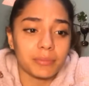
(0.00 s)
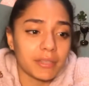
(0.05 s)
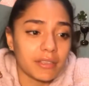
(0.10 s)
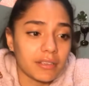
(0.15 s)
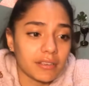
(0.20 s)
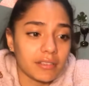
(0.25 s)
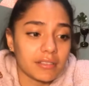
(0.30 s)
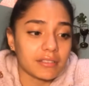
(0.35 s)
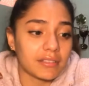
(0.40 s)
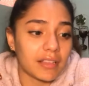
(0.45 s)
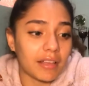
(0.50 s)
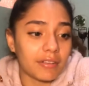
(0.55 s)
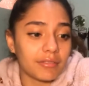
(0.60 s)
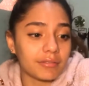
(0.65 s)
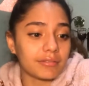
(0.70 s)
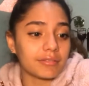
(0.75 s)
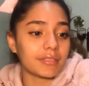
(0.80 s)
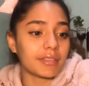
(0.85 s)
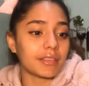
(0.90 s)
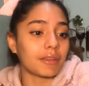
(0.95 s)
because I
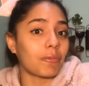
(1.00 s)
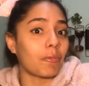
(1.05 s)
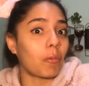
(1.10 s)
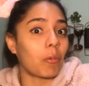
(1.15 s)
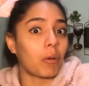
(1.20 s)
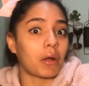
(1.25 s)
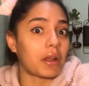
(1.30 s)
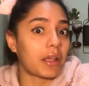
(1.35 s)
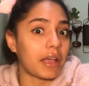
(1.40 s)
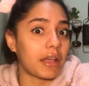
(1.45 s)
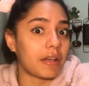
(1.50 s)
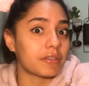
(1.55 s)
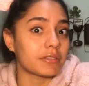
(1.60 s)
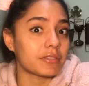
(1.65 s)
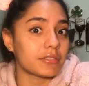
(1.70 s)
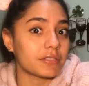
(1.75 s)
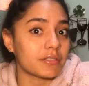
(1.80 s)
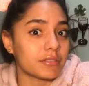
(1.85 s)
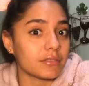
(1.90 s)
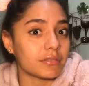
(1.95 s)
don't think
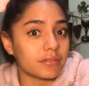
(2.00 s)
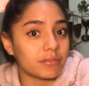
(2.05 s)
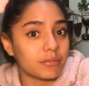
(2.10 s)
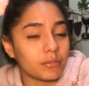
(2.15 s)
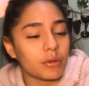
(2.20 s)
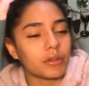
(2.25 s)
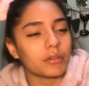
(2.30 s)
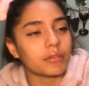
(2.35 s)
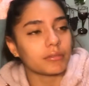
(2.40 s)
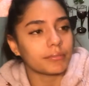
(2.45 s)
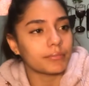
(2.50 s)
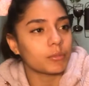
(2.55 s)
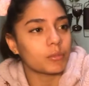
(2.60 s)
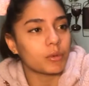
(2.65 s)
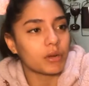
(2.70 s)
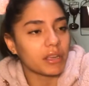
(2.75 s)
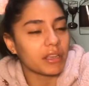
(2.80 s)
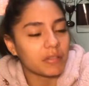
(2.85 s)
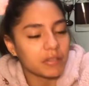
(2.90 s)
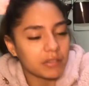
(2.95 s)
workouts
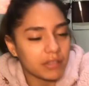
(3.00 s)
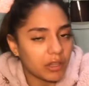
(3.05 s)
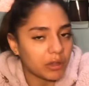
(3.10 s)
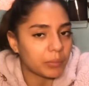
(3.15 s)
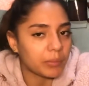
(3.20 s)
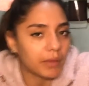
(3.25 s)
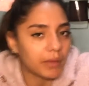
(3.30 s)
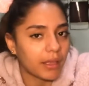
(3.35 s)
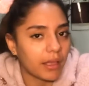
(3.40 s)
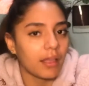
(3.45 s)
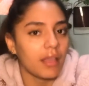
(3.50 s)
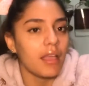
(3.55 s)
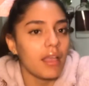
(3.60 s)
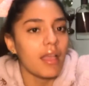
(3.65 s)
help, yeah.